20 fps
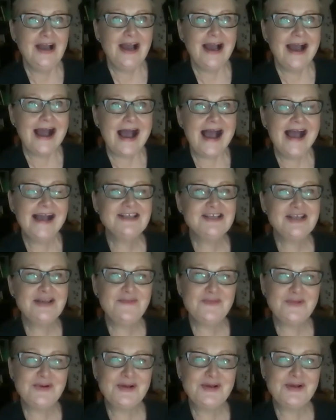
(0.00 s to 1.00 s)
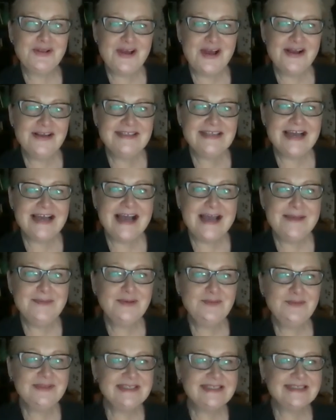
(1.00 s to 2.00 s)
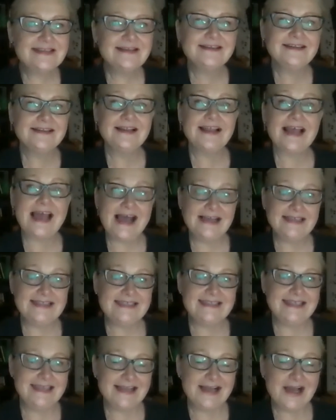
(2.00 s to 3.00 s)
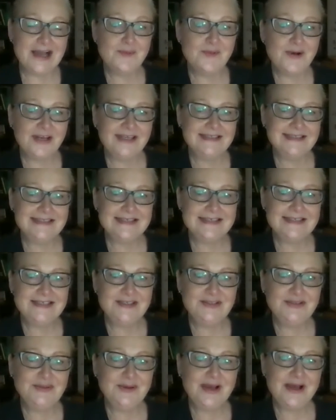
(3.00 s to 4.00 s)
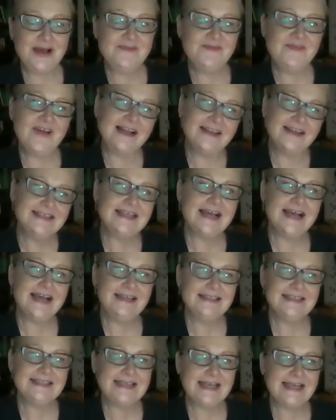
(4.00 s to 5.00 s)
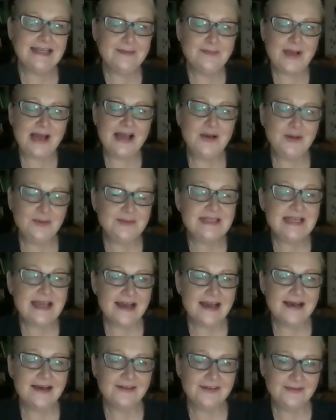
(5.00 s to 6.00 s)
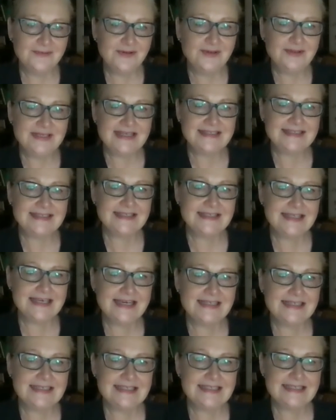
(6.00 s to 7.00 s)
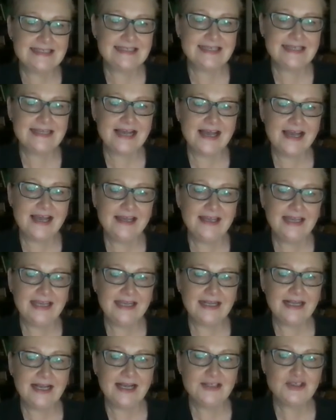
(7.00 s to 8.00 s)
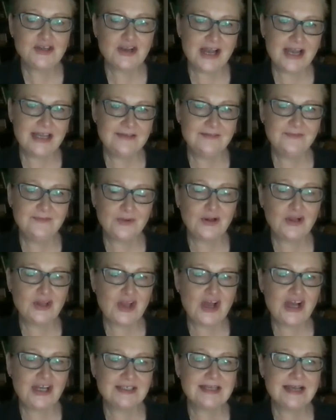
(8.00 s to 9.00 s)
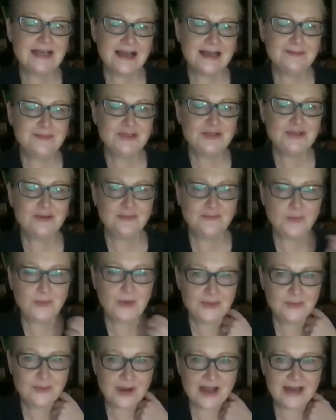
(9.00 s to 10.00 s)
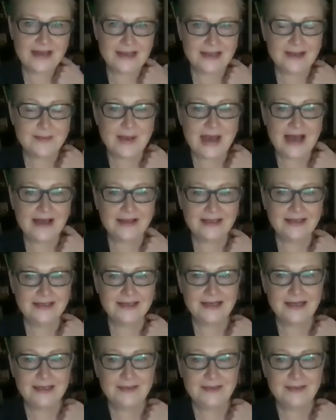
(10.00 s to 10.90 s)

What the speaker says: Actually, for a long time, it was the last thing I wanted to do. Valentine is set in my hometown of Odessa, Texas, and I tried for a long time to avoid writing about it.